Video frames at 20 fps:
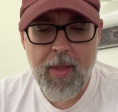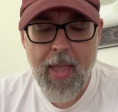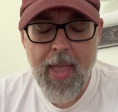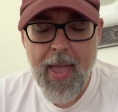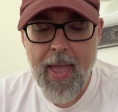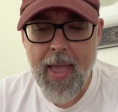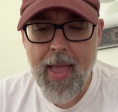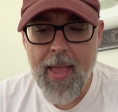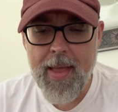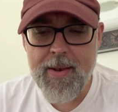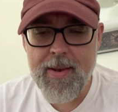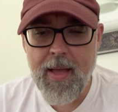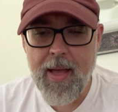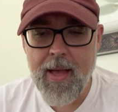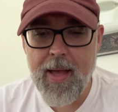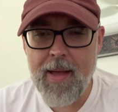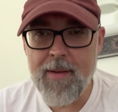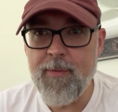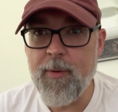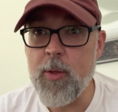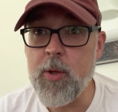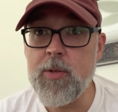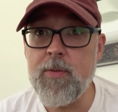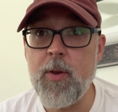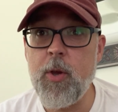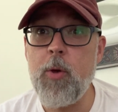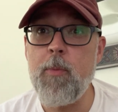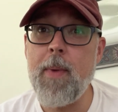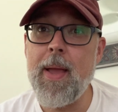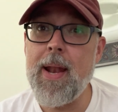And for those of
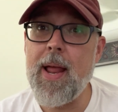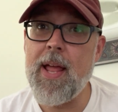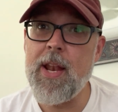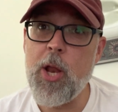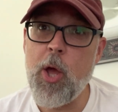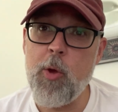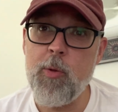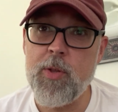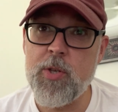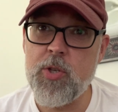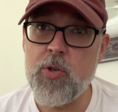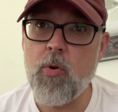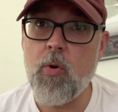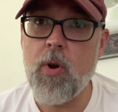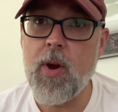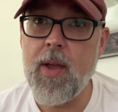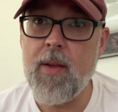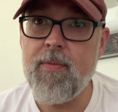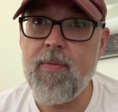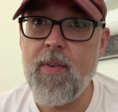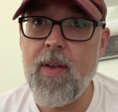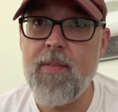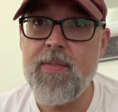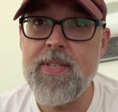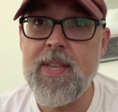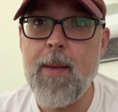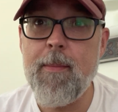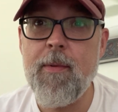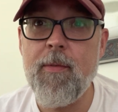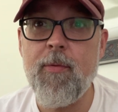you who may not know the story of
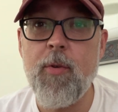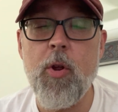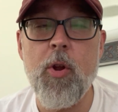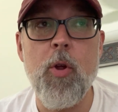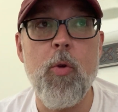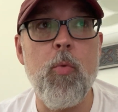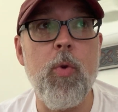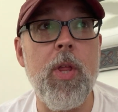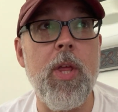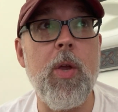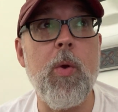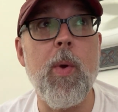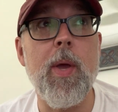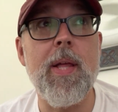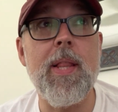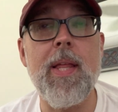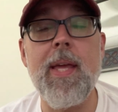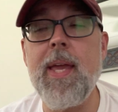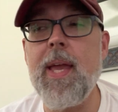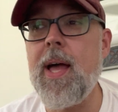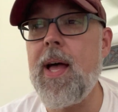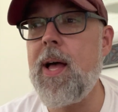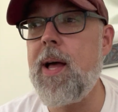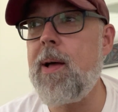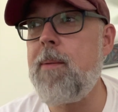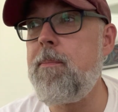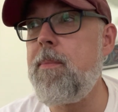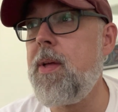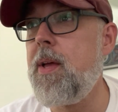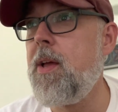Sam and Frodo, really quickly,
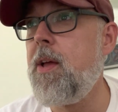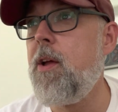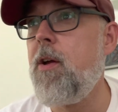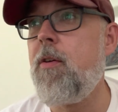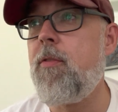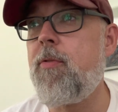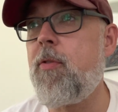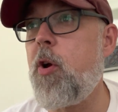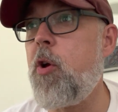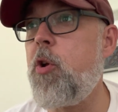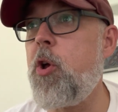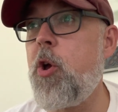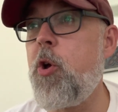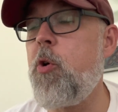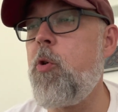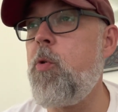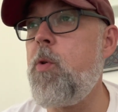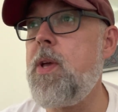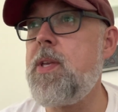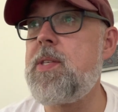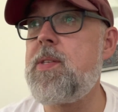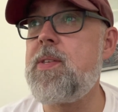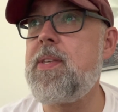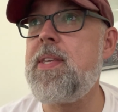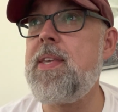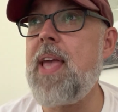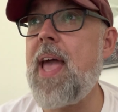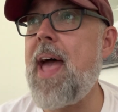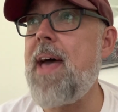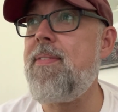Frodo
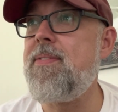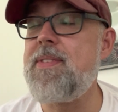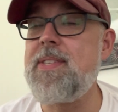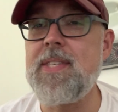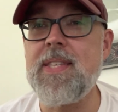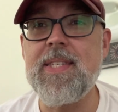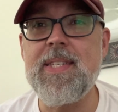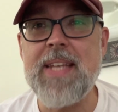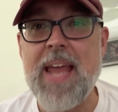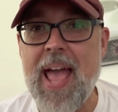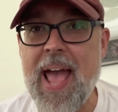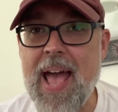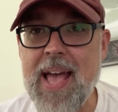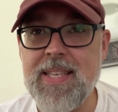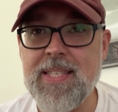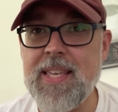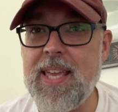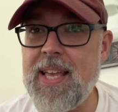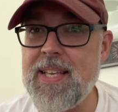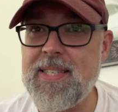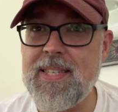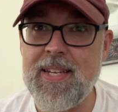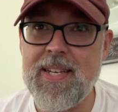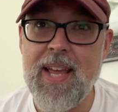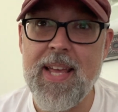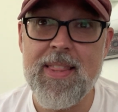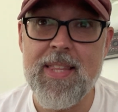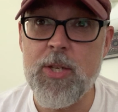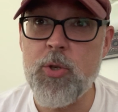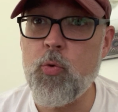has this task. He has to
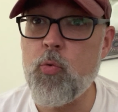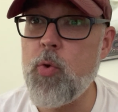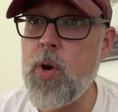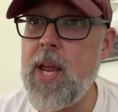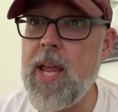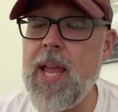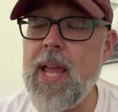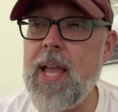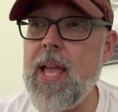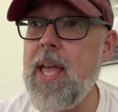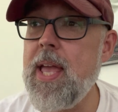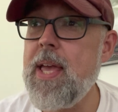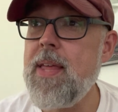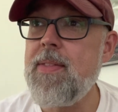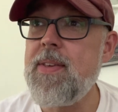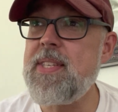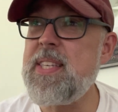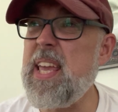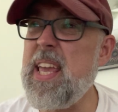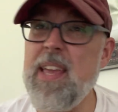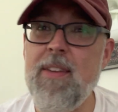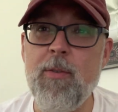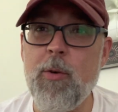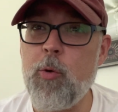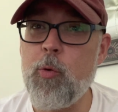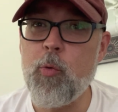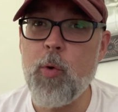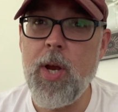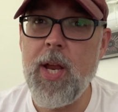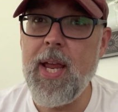take this ring, this
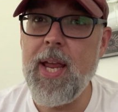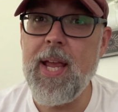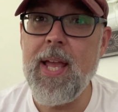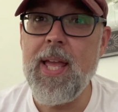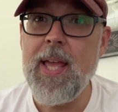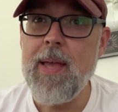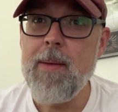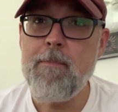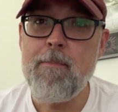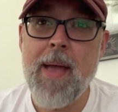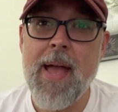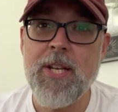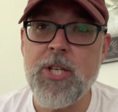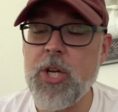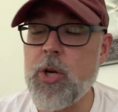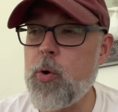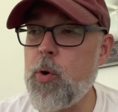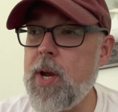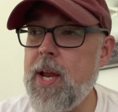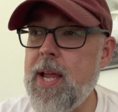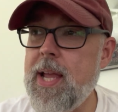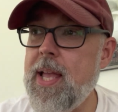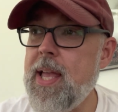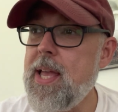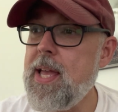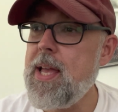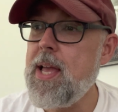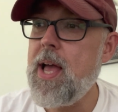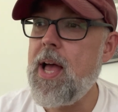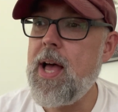evil ring, magic ring,
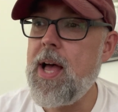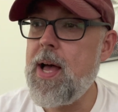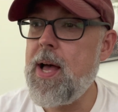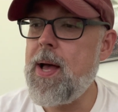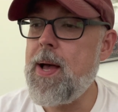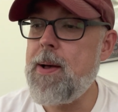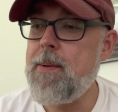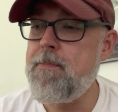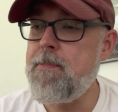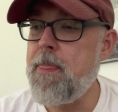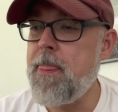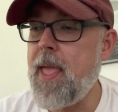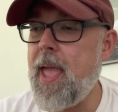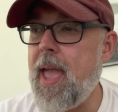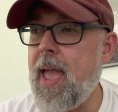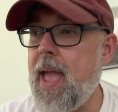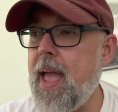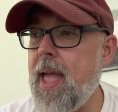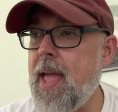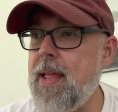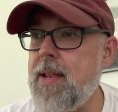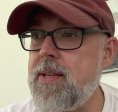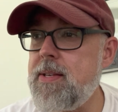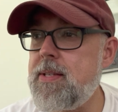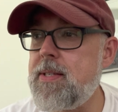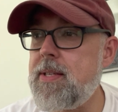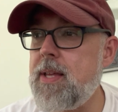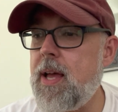and